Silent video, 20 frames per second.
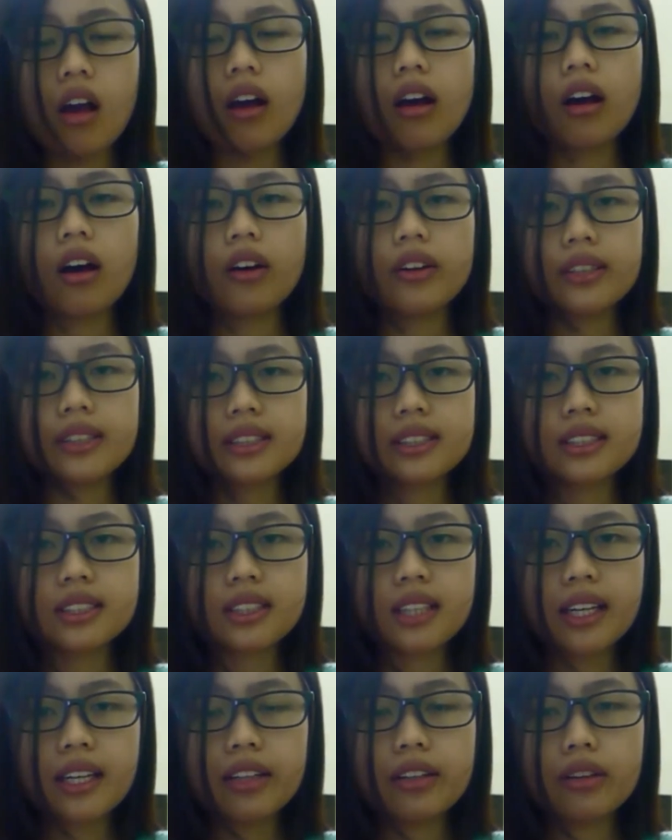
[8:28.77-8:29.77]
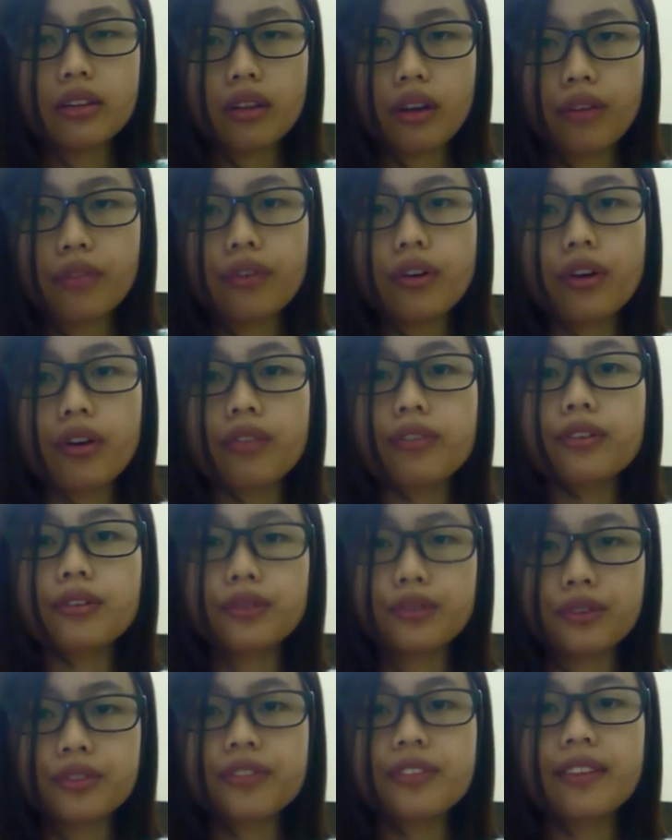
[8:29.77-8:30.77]
on the side north of
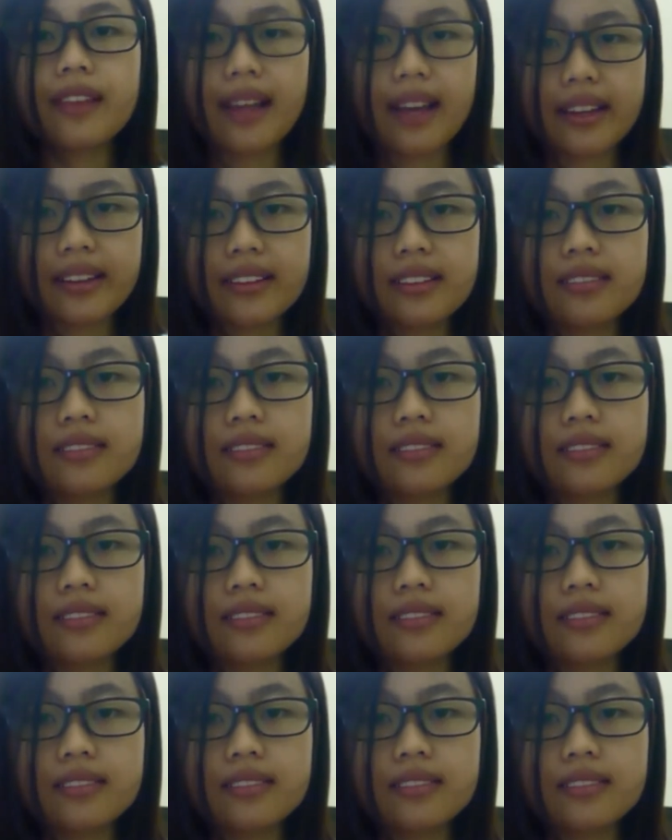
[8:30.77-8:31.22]
Woodland.